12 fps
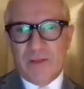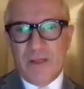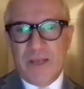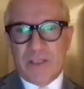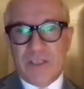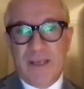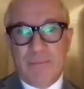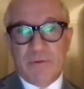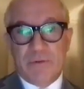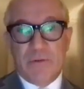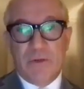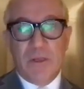I just
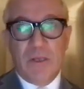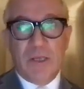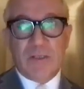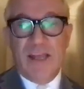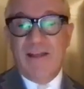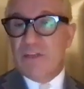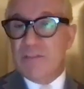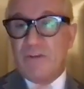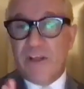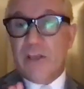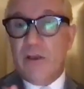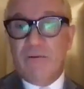happened to have this
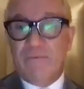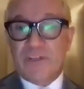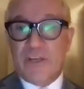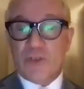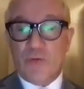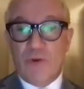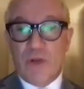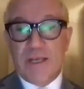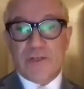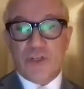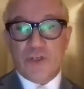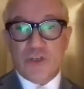very confidential
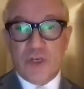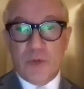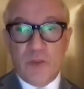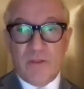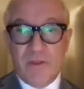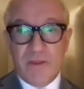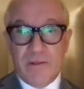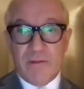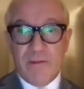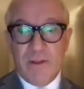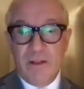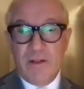relationship with her
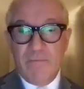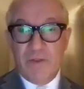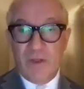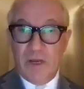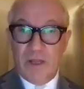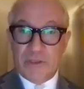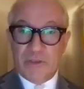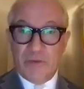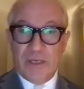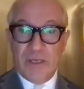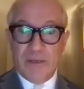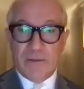for the last 2
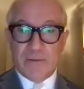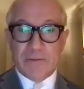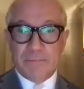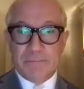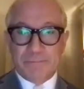years.